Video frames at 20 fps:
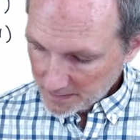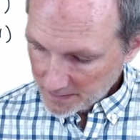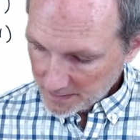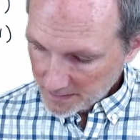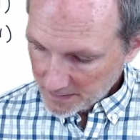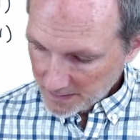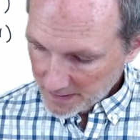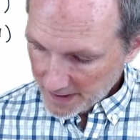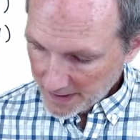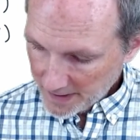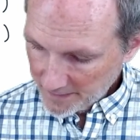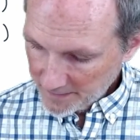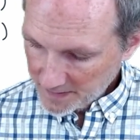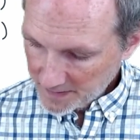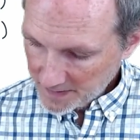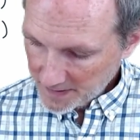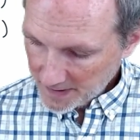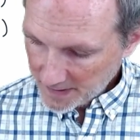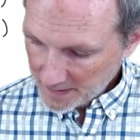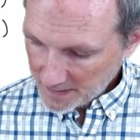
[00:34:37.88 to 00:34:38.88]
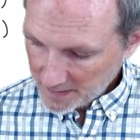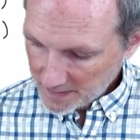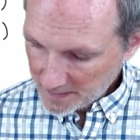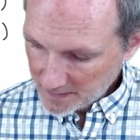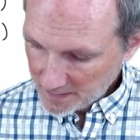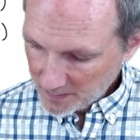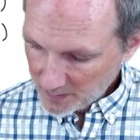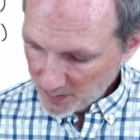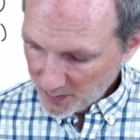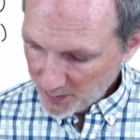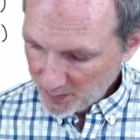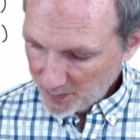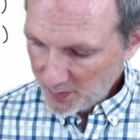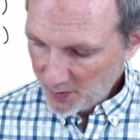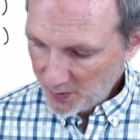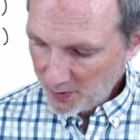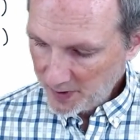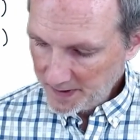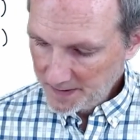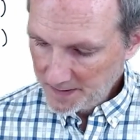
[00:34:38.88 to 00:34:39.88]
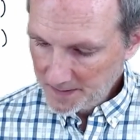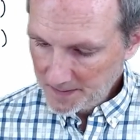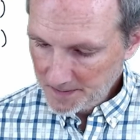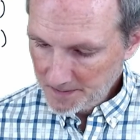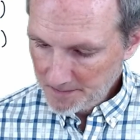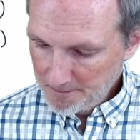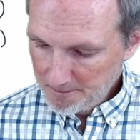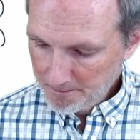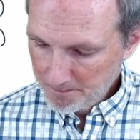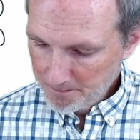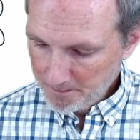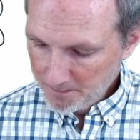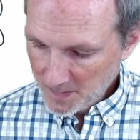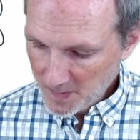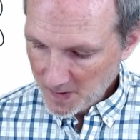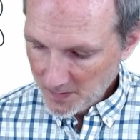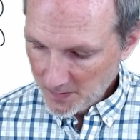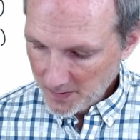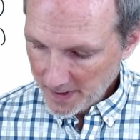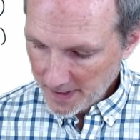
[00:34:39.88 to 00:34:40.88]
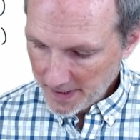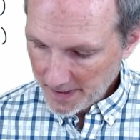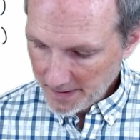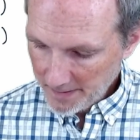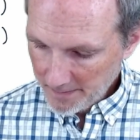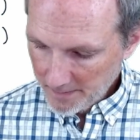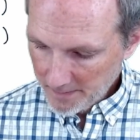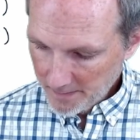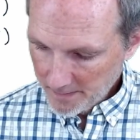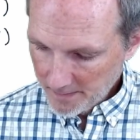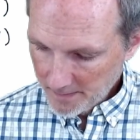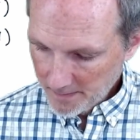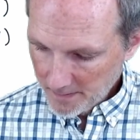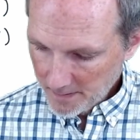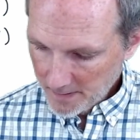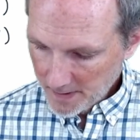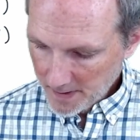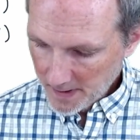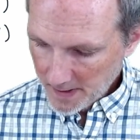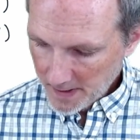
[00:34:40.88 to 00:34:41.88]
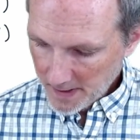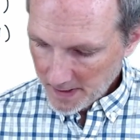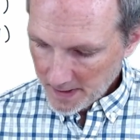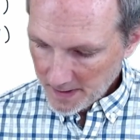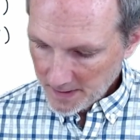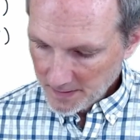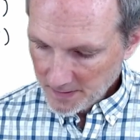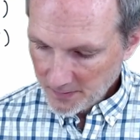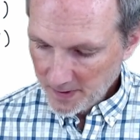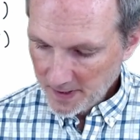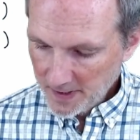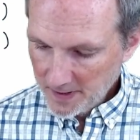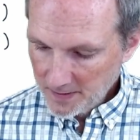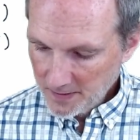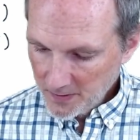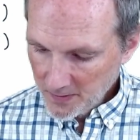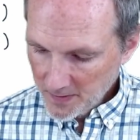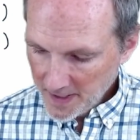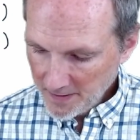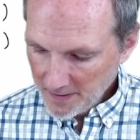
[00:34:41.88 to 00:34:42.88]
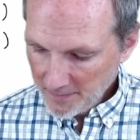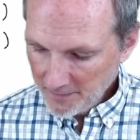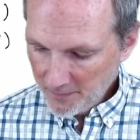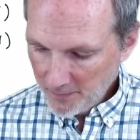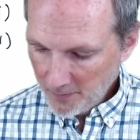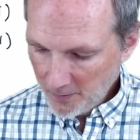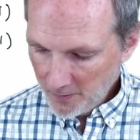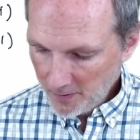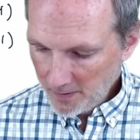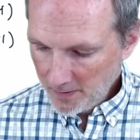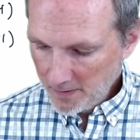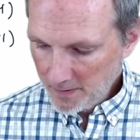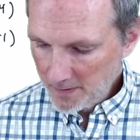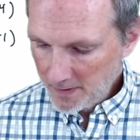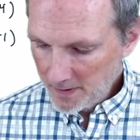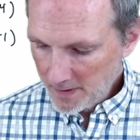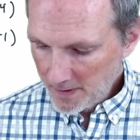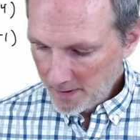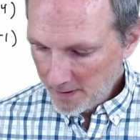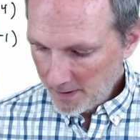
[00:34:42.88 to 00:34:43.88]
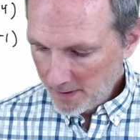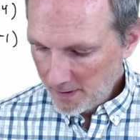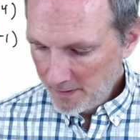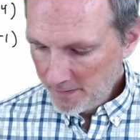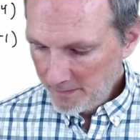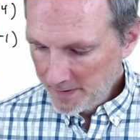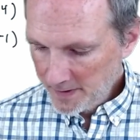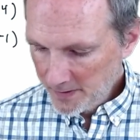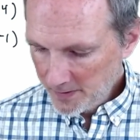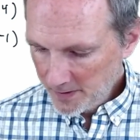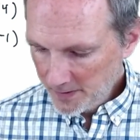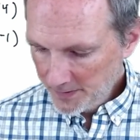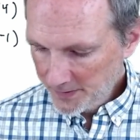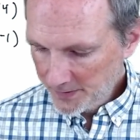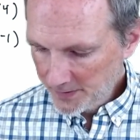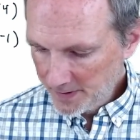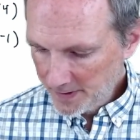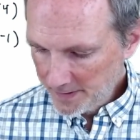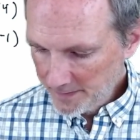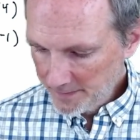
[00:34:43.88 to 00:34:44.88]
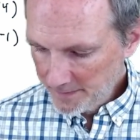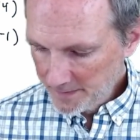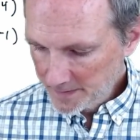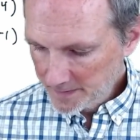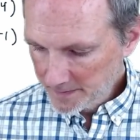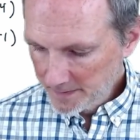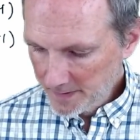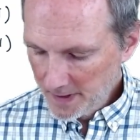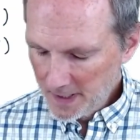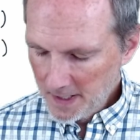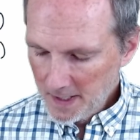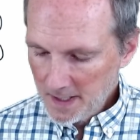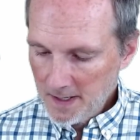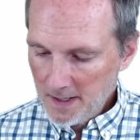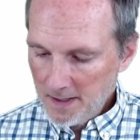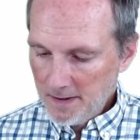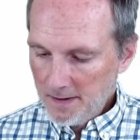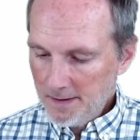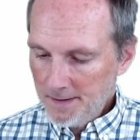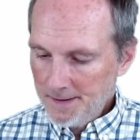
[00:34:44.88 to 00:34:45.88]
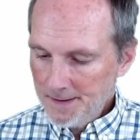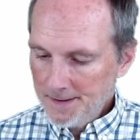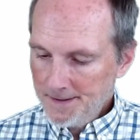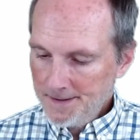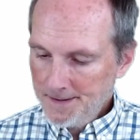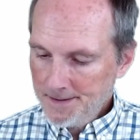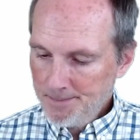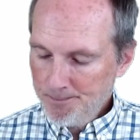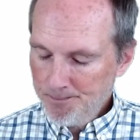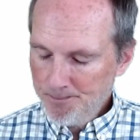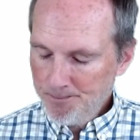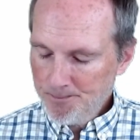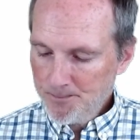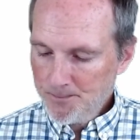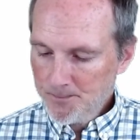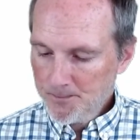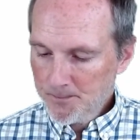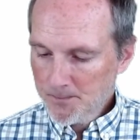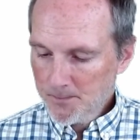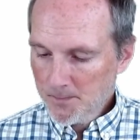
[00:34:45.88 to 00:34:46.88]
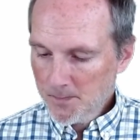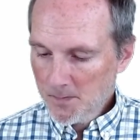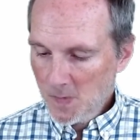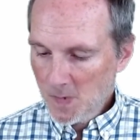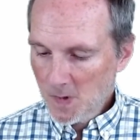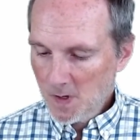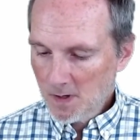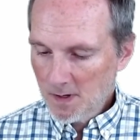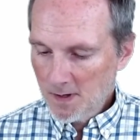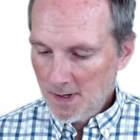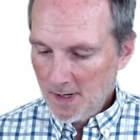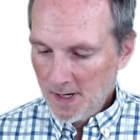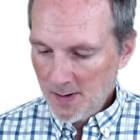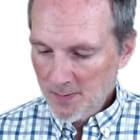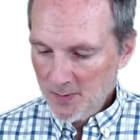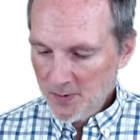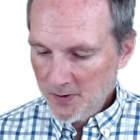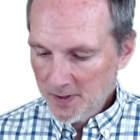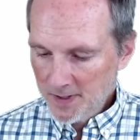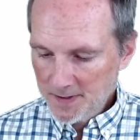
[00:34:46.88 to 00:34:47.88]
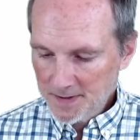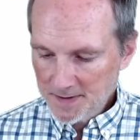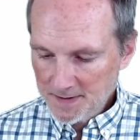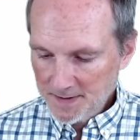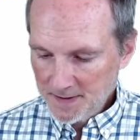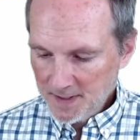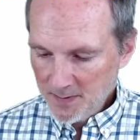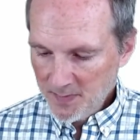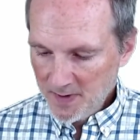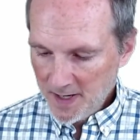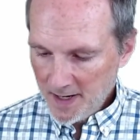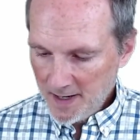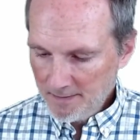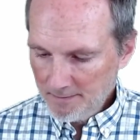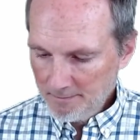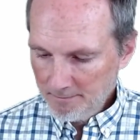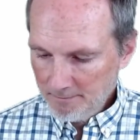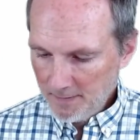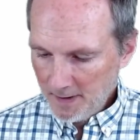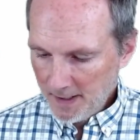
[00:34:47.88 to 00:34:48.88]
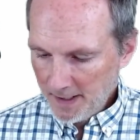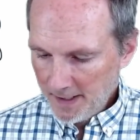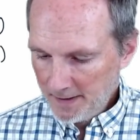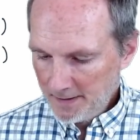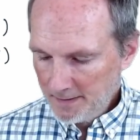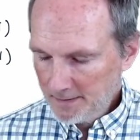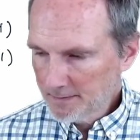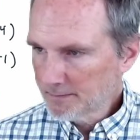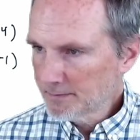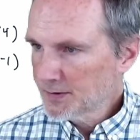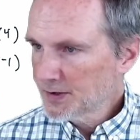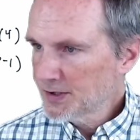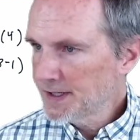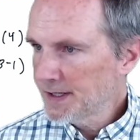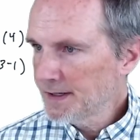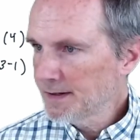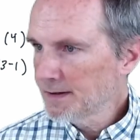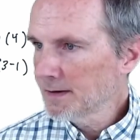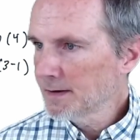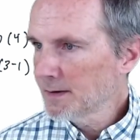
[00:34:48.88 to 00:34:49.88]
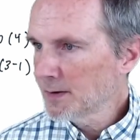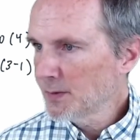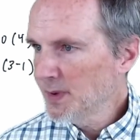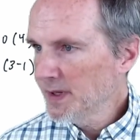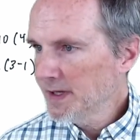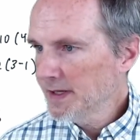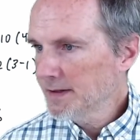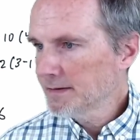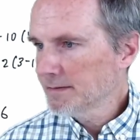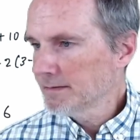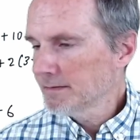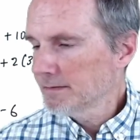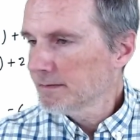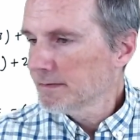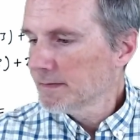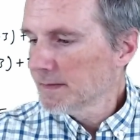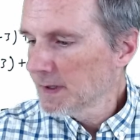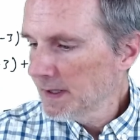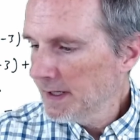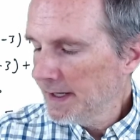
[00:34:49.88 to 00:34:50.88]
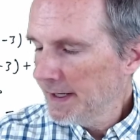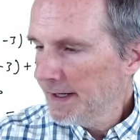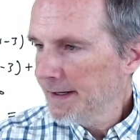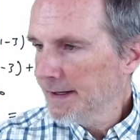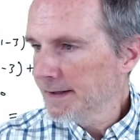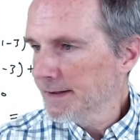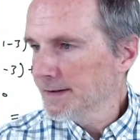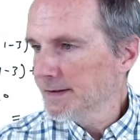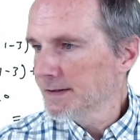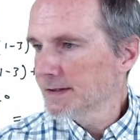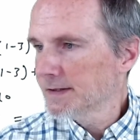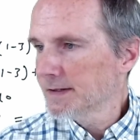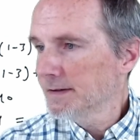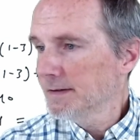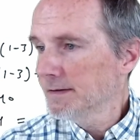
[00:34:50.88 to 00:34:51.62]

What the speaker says: -6 points. Okay, so we could do that for all the other alternatives. I'm going to skip that and cheat a little bit, and